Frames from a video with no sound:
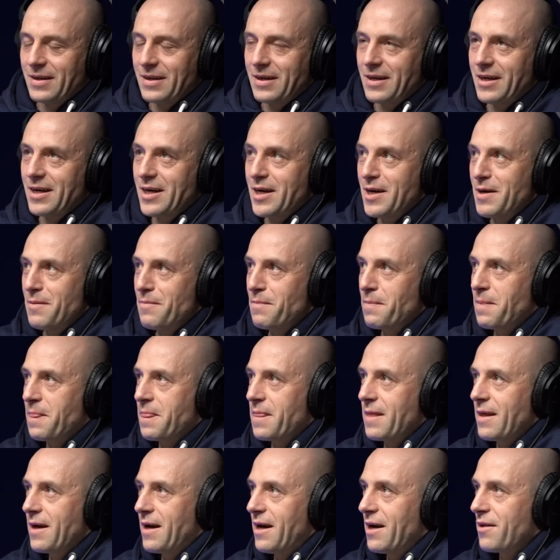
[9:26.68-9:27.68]
Um,
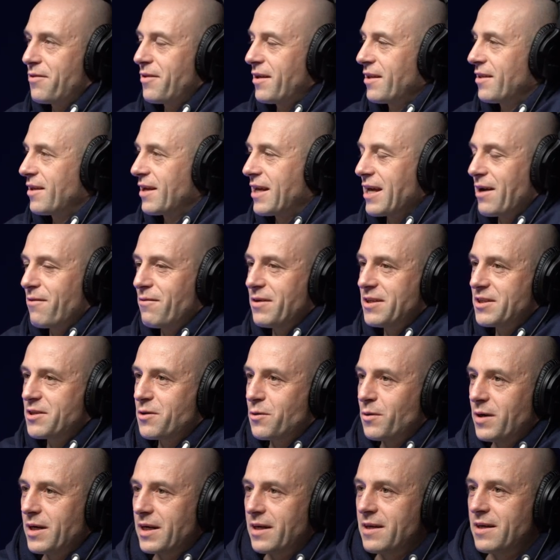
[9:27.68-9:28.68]
I think the get rich
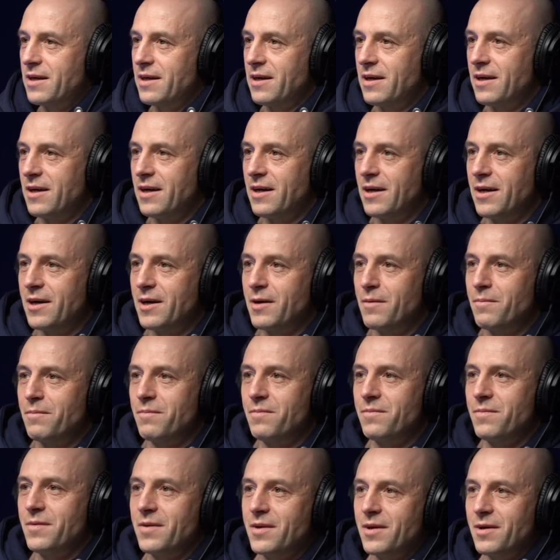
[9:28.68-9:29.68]
quick. Um,
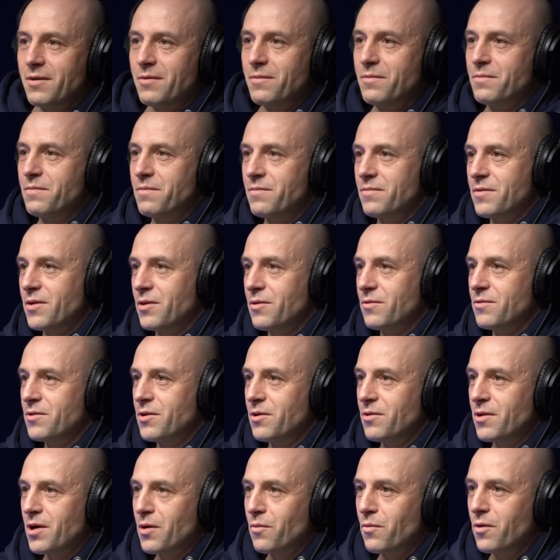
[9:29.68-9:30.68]
you know, do do
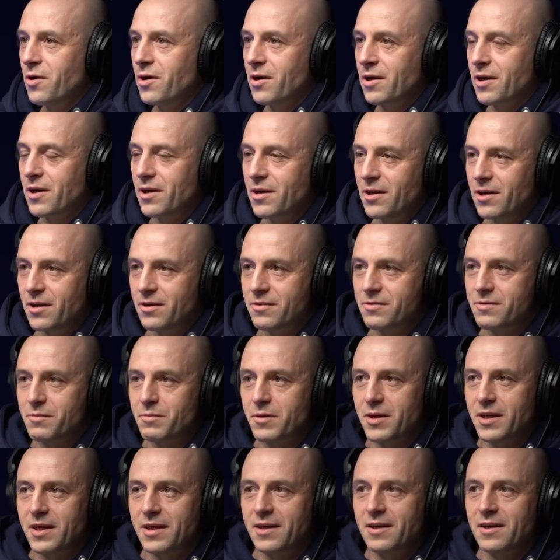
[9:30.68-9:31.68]
no work, earn loads of
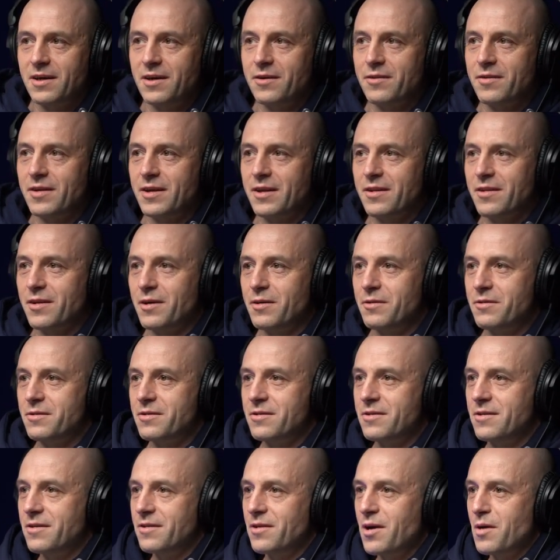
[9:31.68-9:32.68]
money. I think
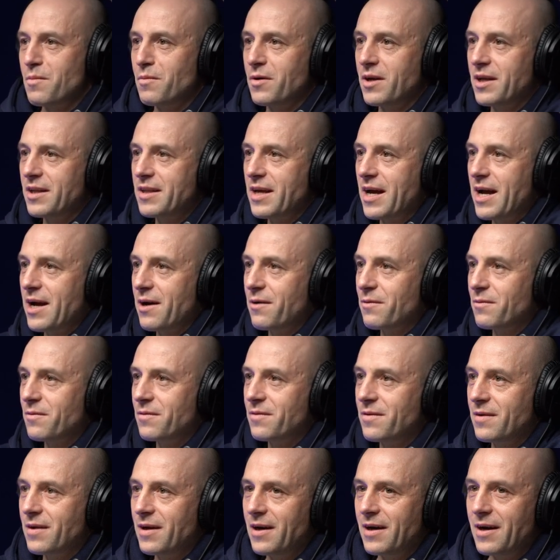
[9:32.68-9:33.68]
those no money down
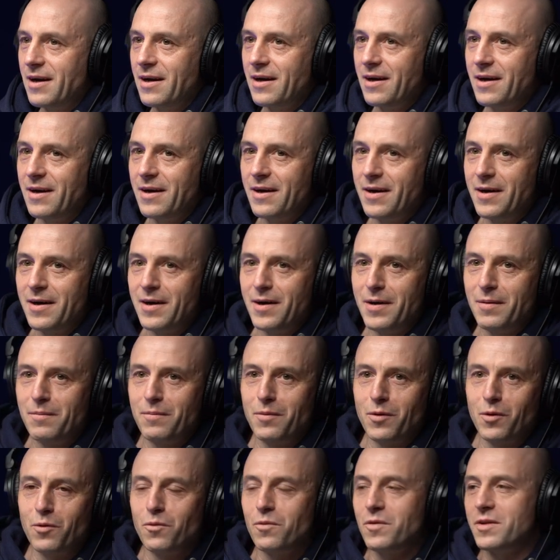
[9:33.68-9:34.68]
um,
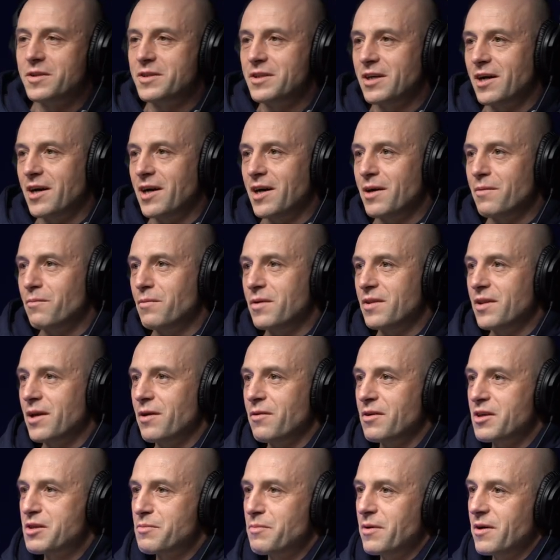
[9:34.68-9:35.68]
all the time with no
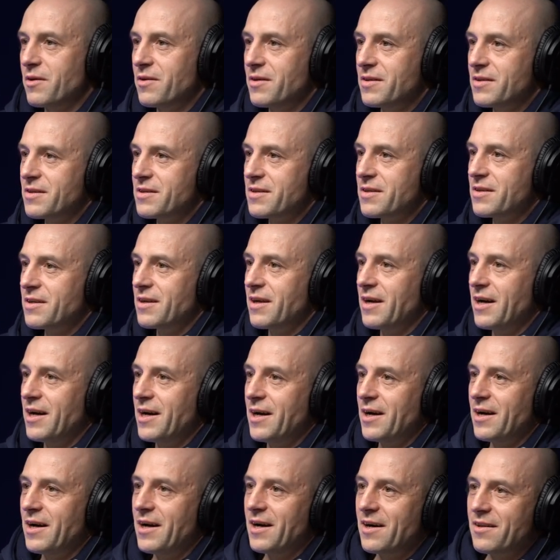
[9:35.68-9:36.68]
experience.
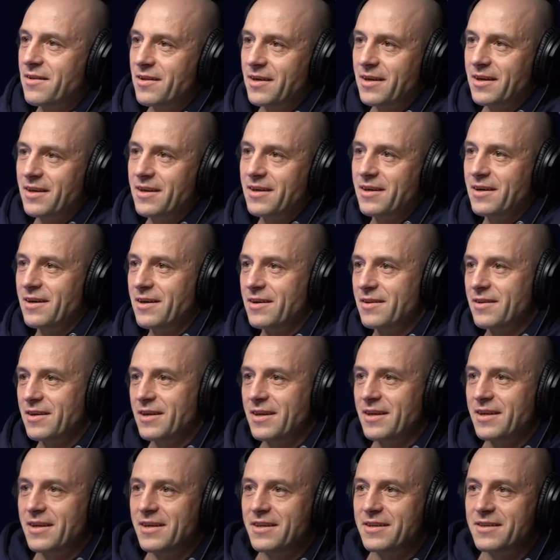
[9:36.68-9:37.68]
Uh, I think I
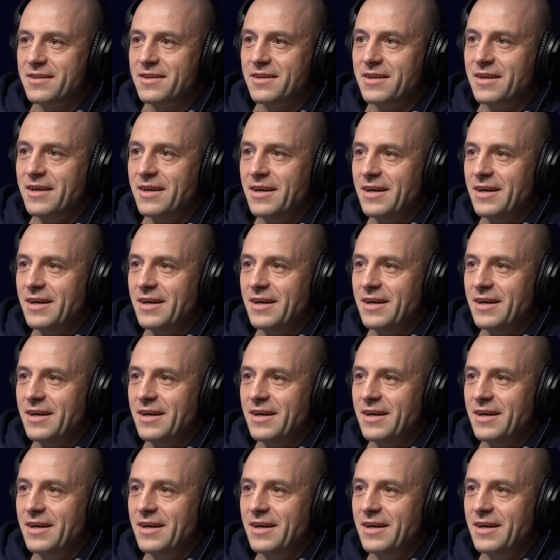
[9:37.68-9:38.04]
think is.